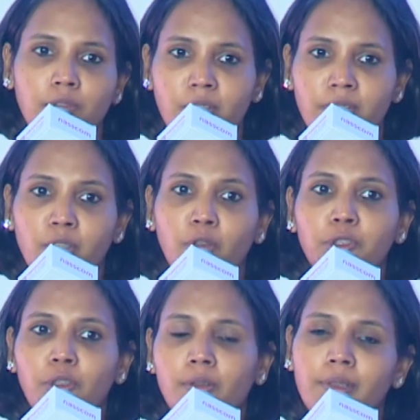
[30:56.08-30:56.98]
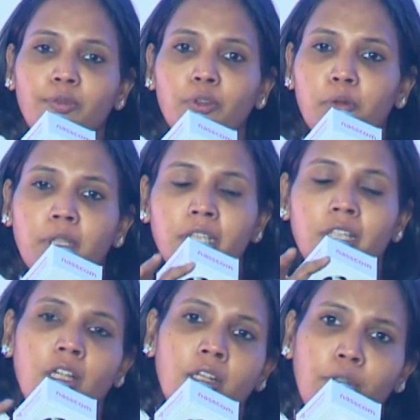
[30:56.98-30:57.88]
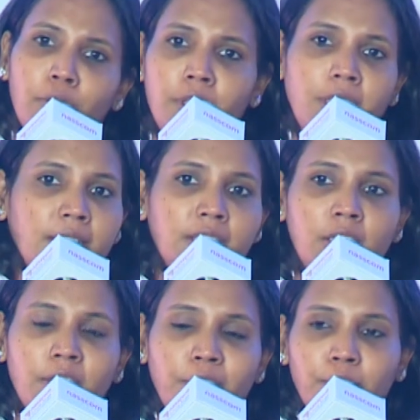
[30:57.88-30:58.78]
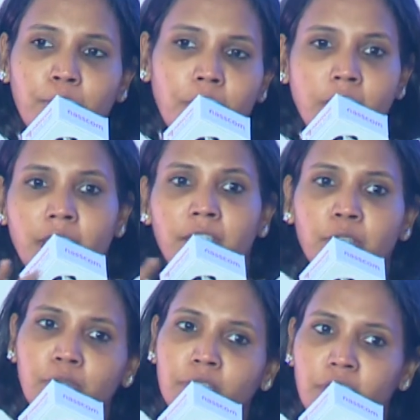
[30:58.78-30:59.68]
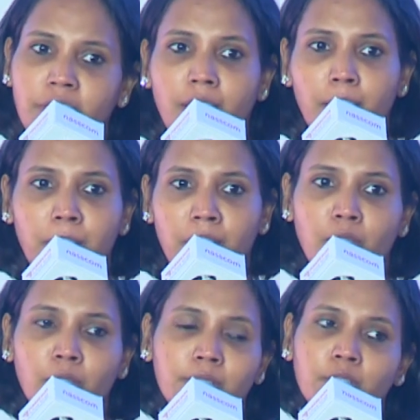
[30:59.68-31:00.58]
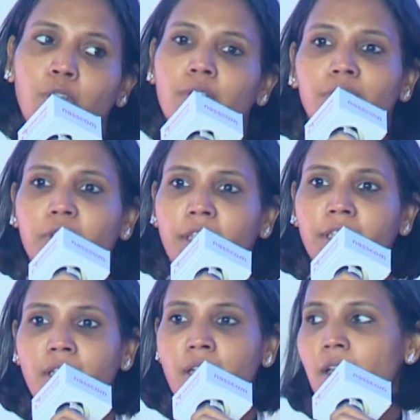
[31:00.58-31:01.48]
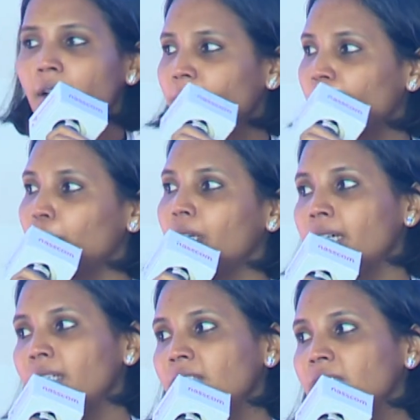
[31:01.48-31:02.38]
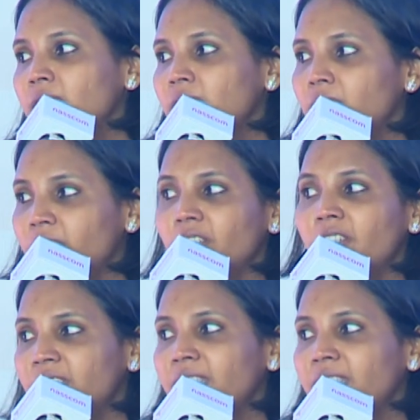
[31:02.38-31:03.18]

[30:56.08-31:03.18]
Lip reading: for. We are not solving for what a grant or an accelerator or a debt or a working capital can solve for, right? We are looking at this real risk